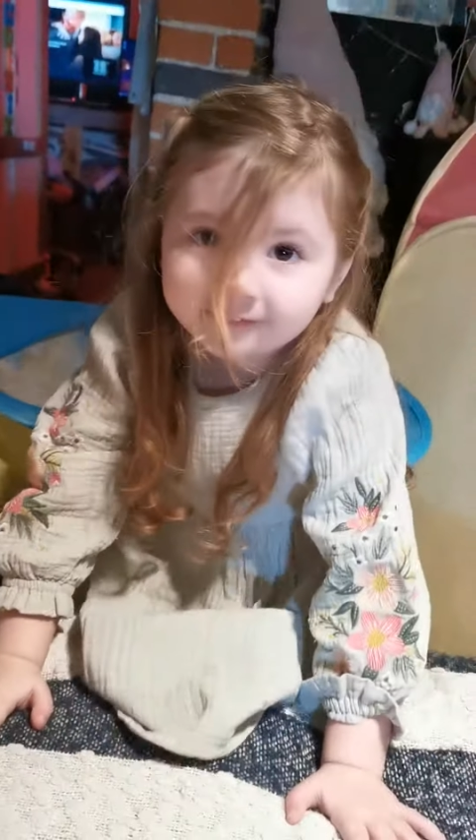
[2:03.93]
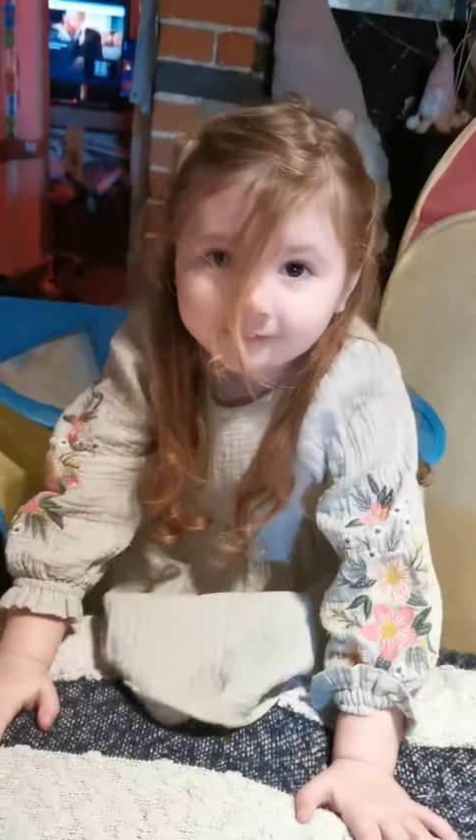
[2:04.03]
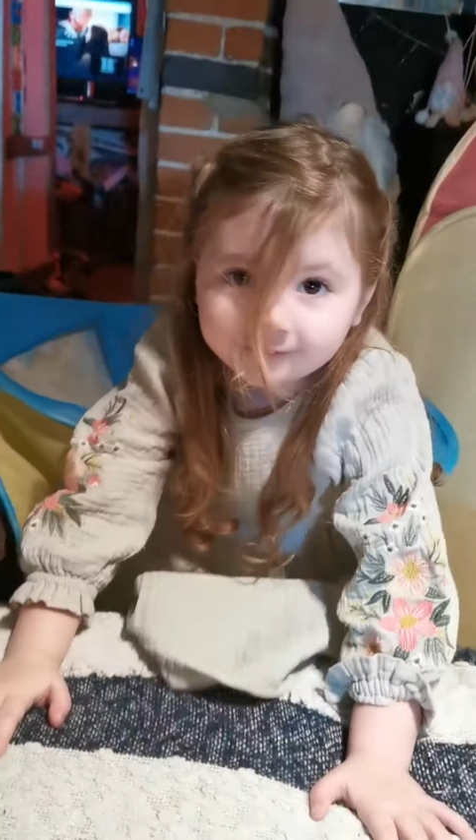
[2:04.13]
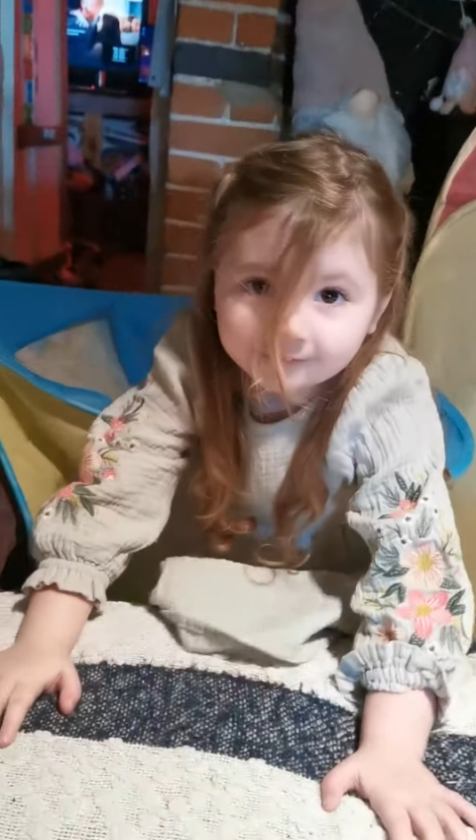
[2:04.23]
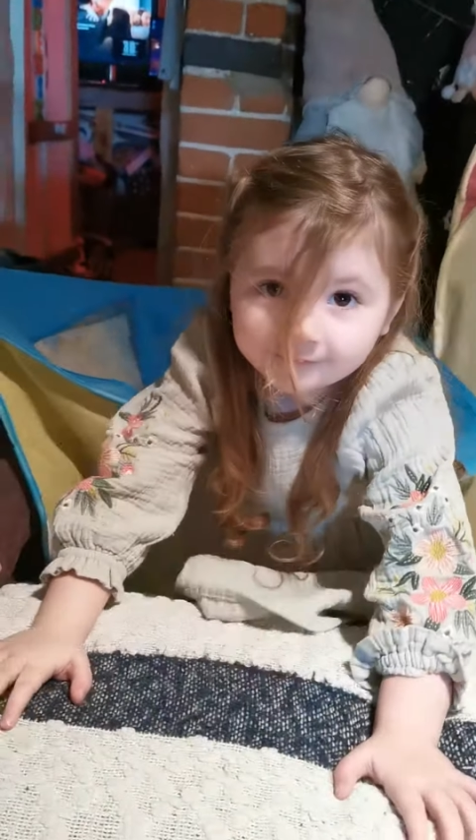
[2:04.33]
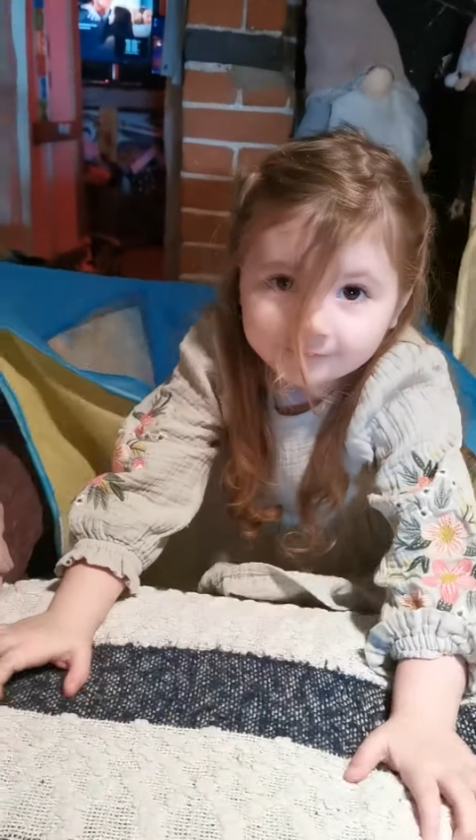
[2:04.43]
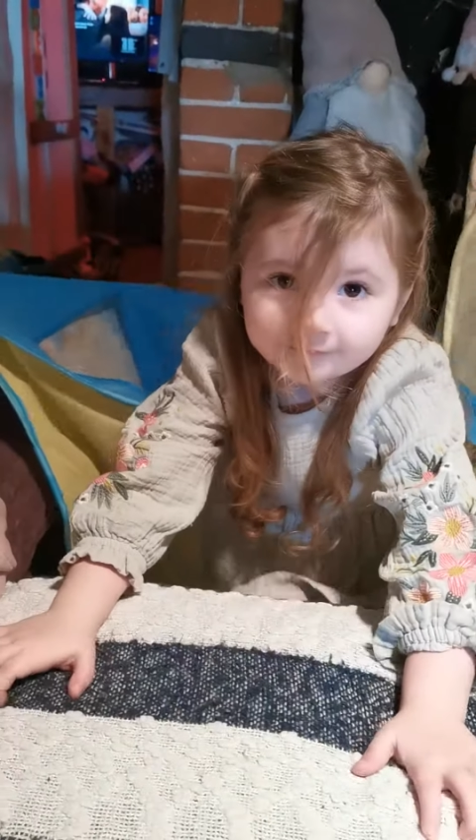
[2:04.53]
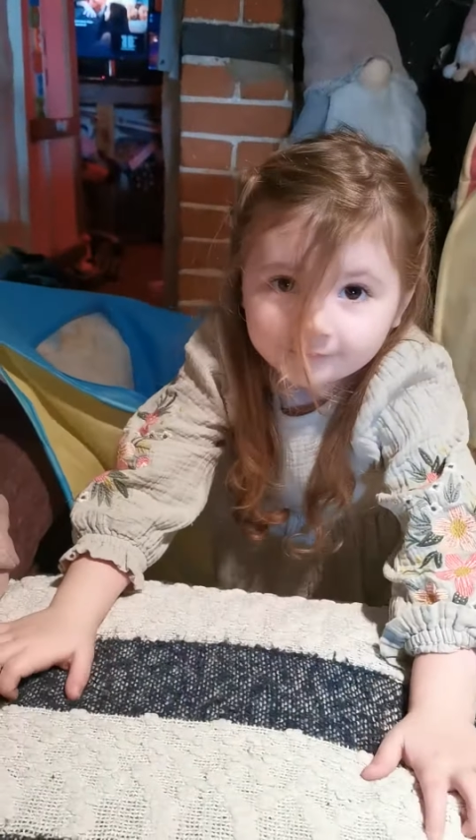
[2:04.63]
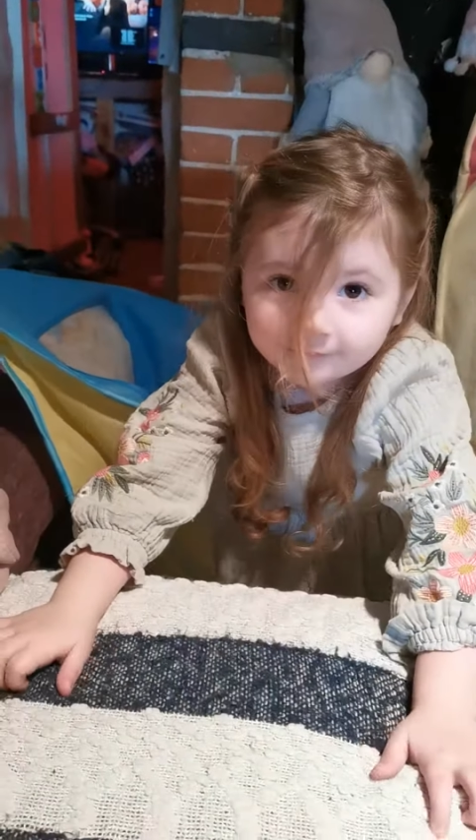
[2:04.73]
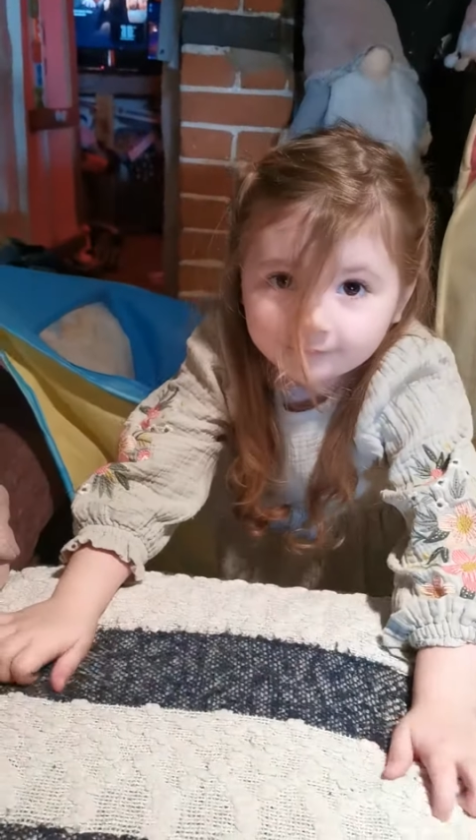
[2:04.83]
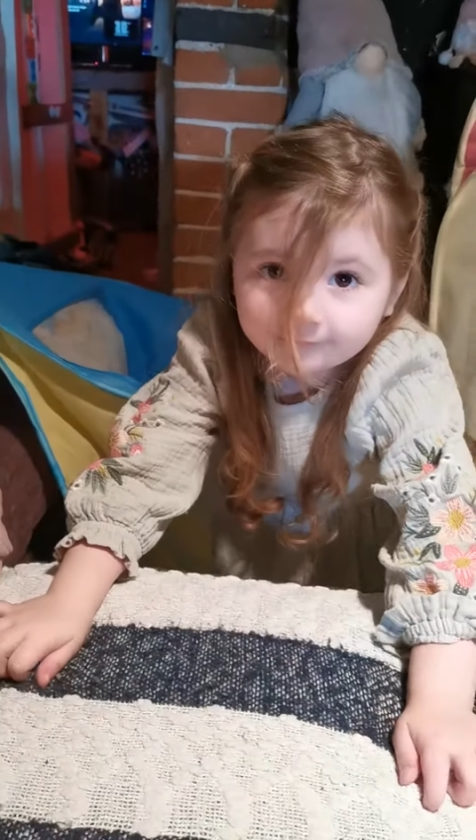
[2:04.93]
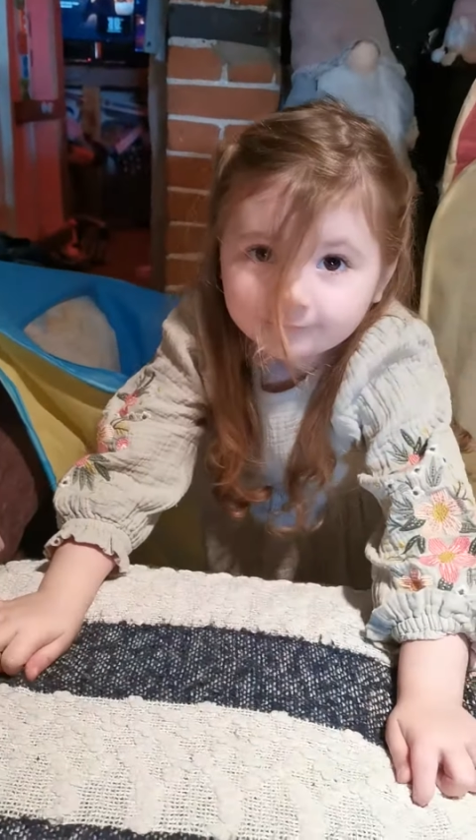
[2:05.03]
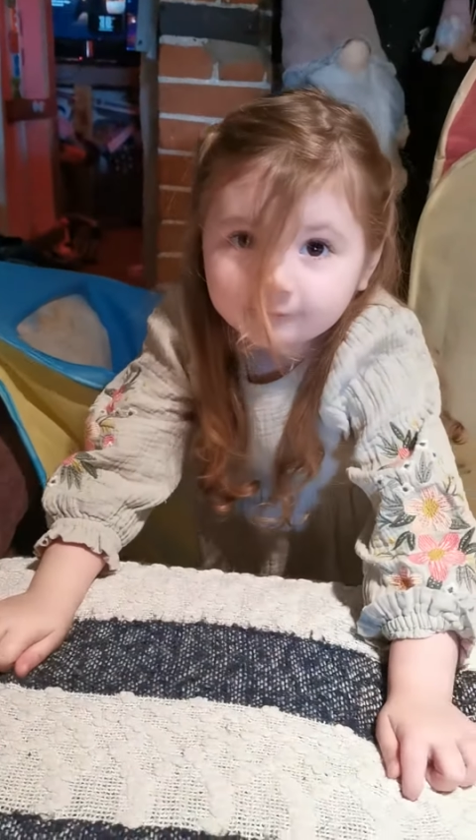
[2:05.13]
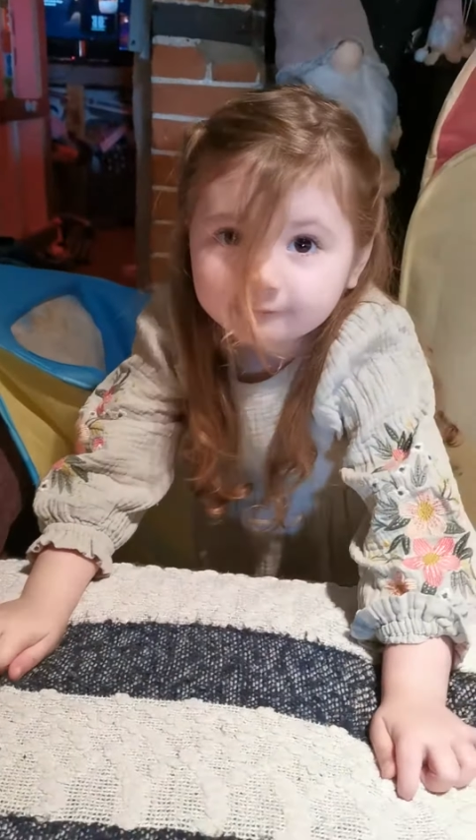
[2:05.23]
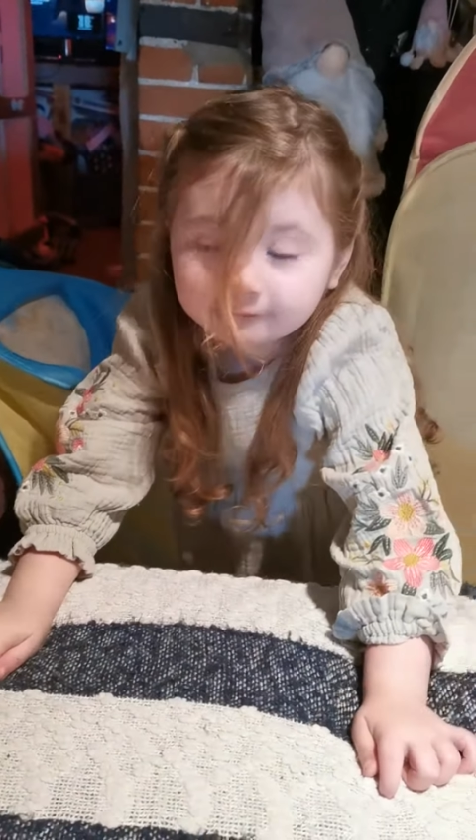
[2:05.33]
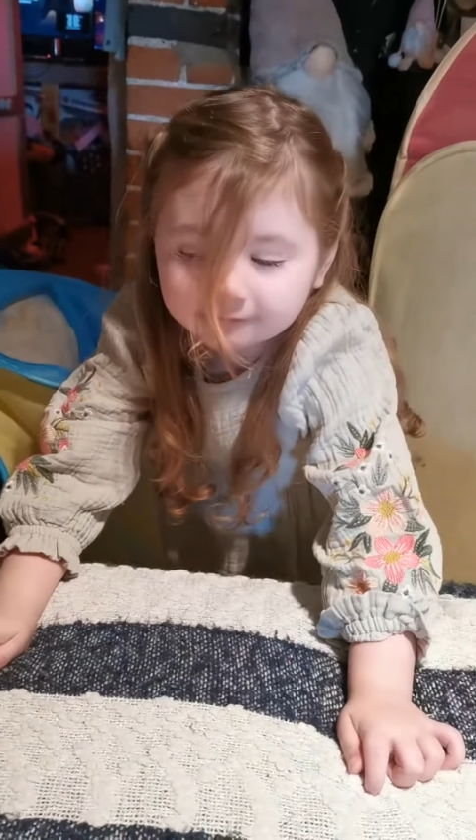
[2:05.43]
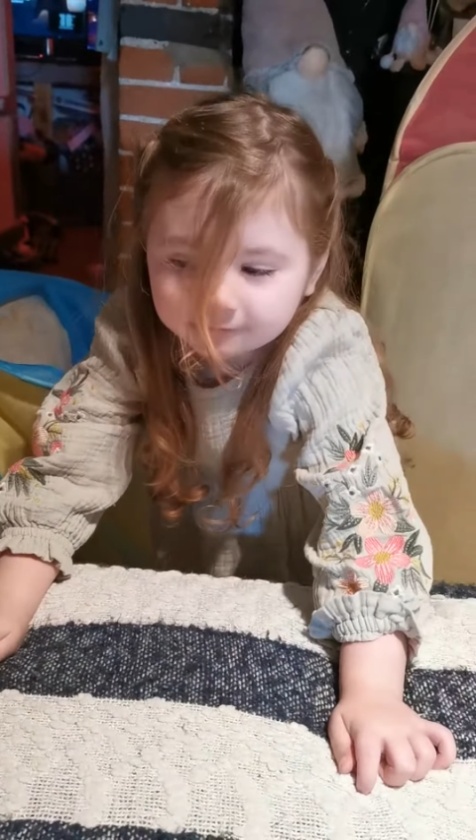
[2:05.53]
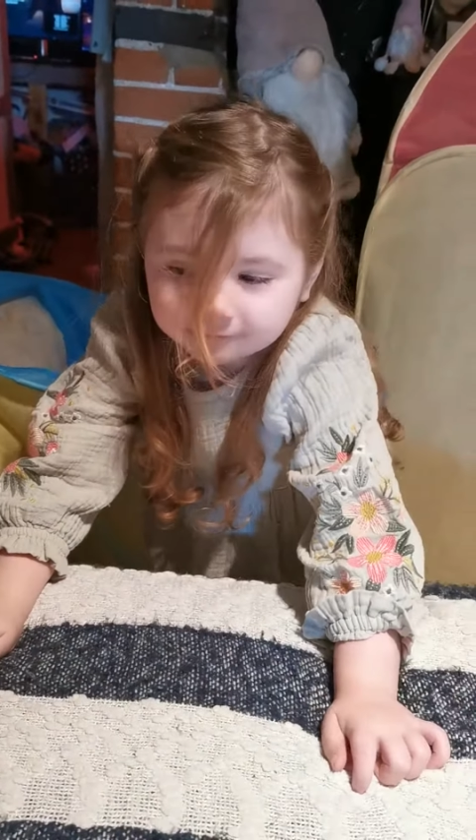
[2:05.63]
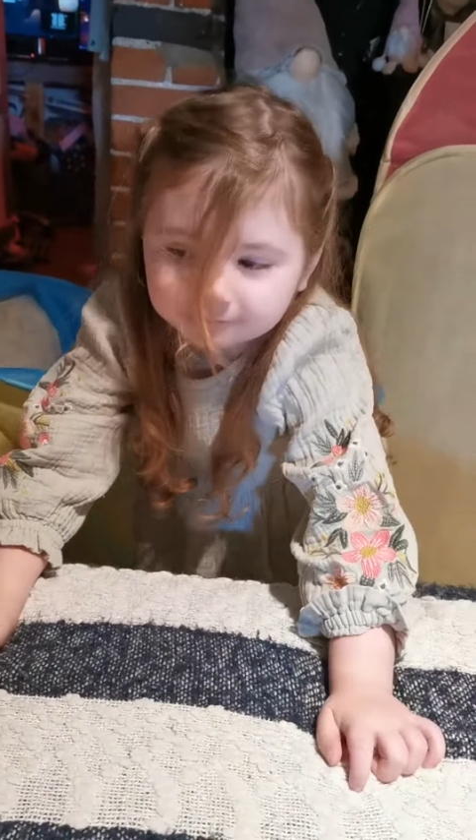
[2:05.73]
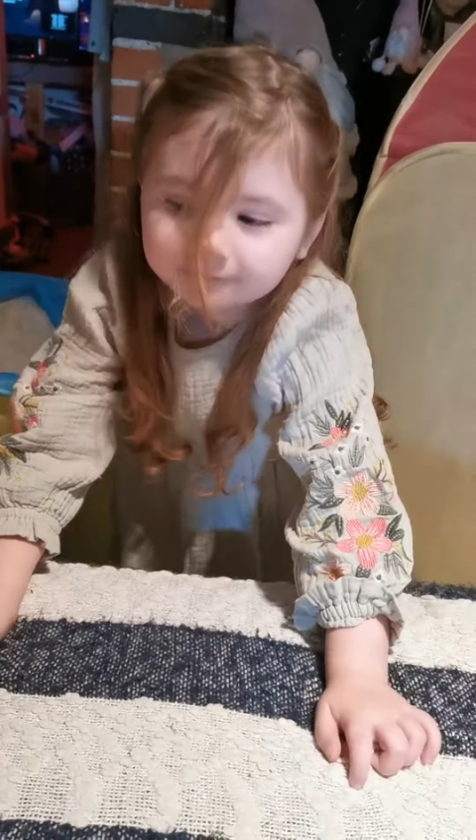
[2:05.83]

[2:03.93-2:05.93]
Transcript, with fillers: No scratching. No being mean.